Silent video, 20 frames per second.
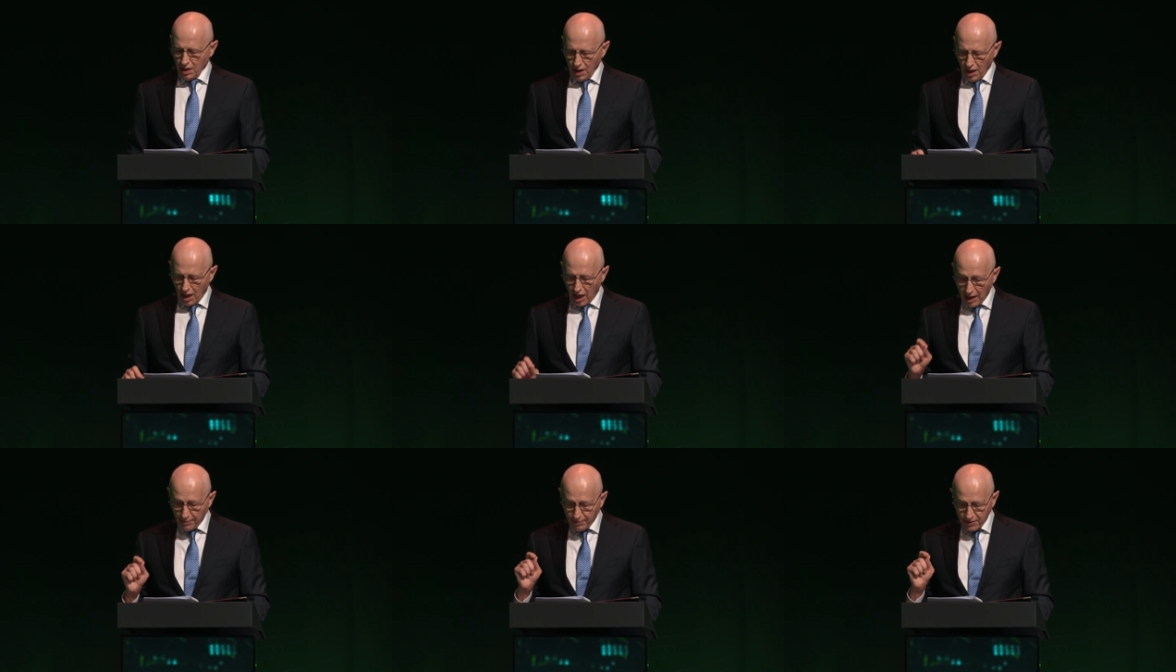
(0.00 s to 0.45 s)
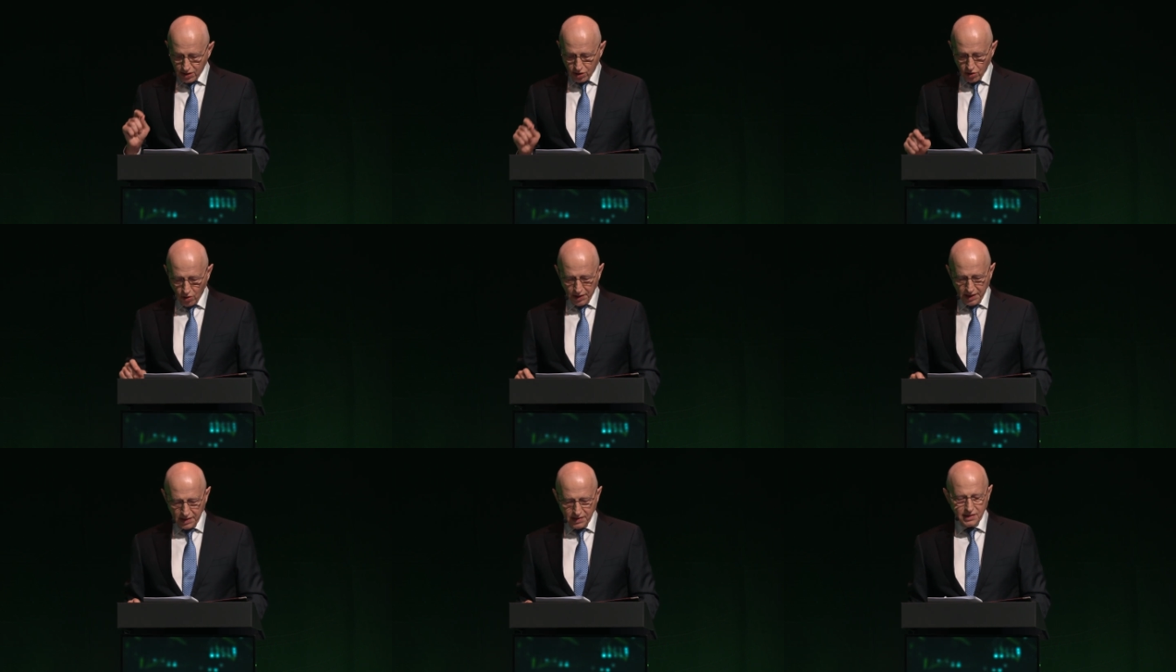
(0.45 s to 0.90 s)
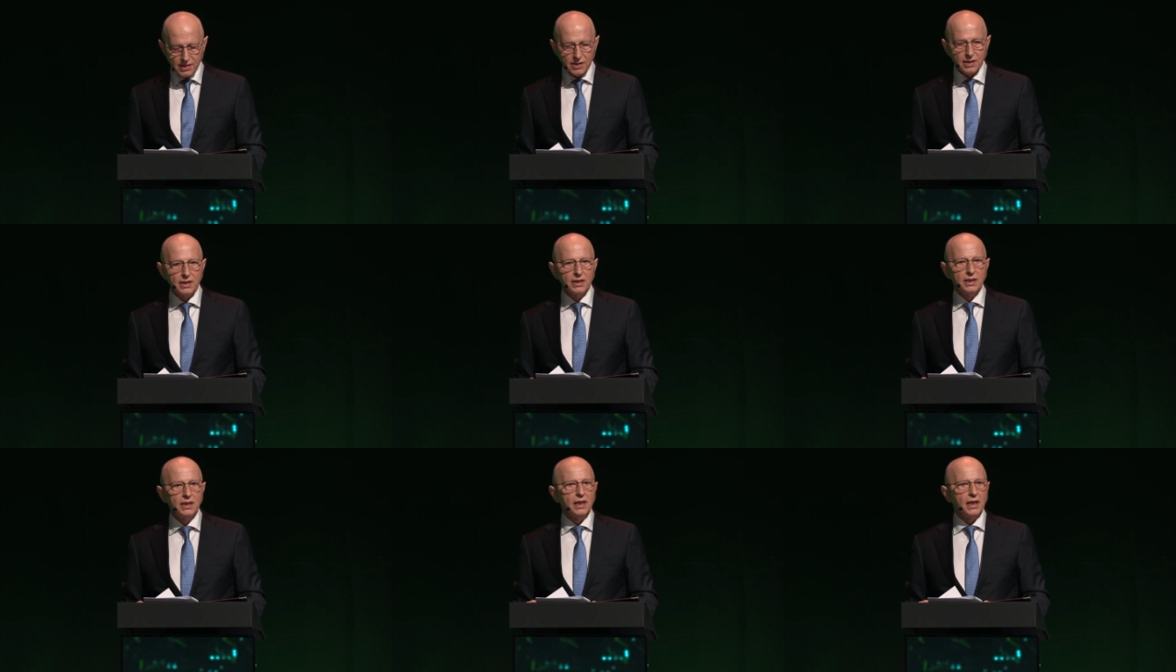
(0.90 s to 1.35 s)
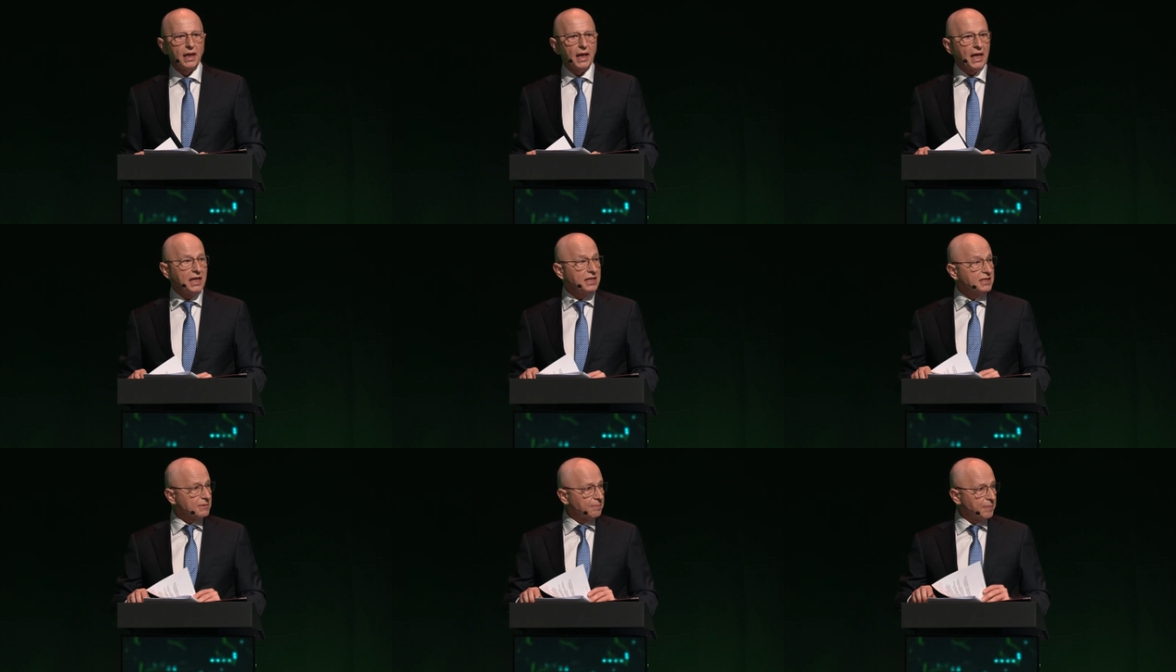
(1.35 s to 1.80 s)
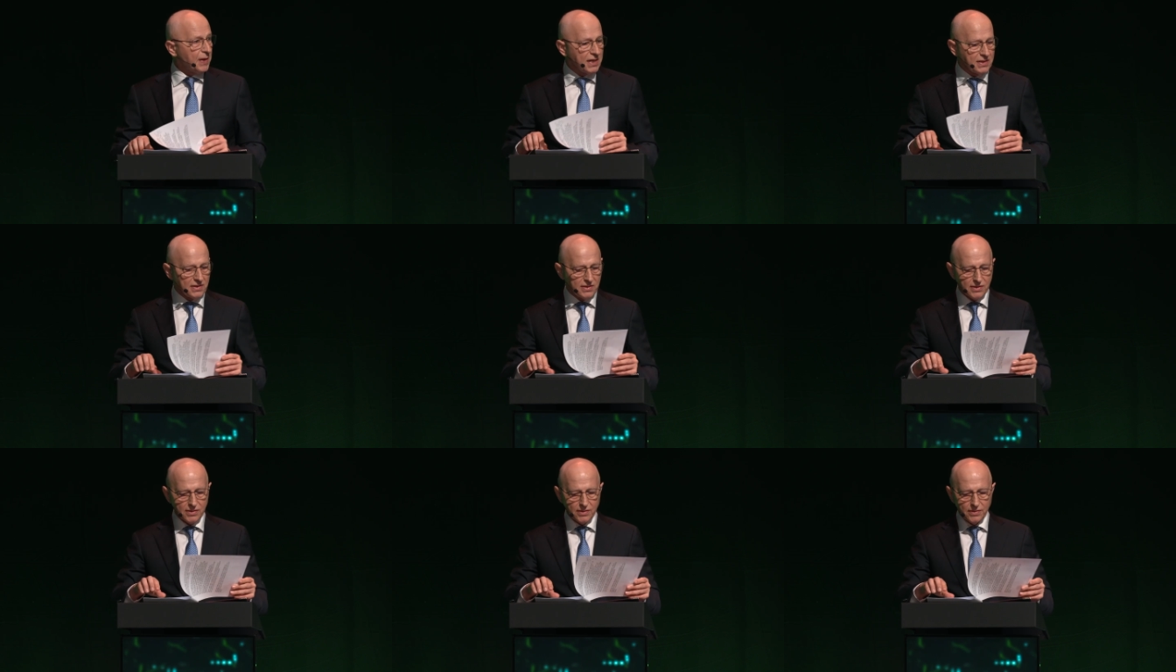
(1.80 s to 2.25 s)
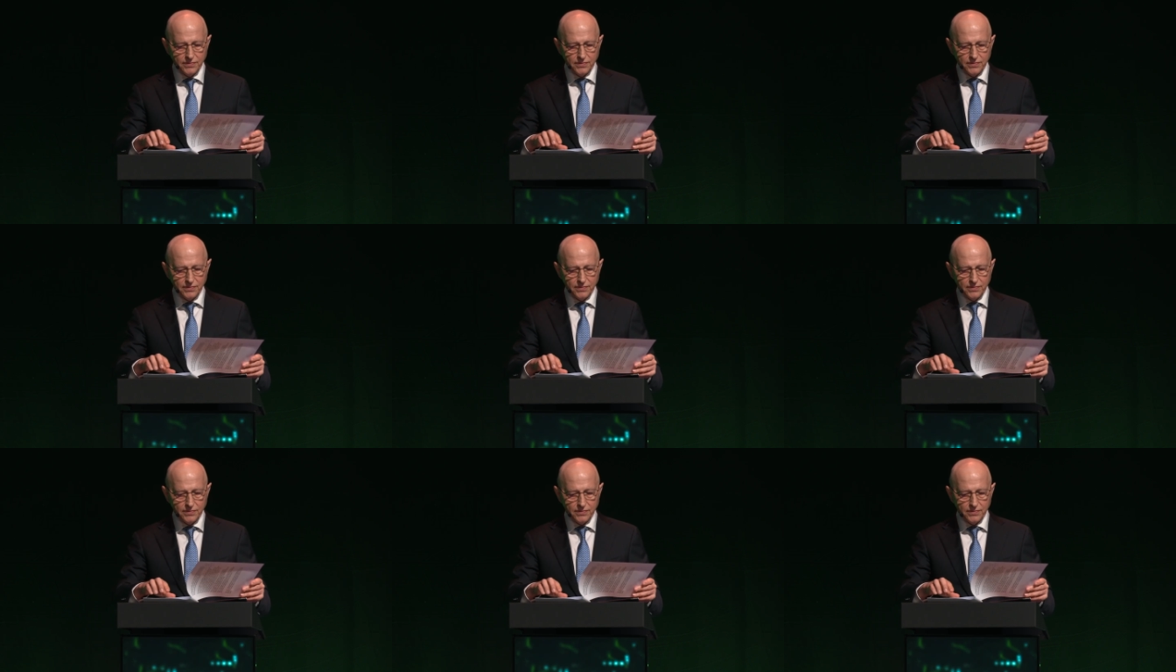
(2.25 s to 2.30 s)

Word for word: hypersonics, and space.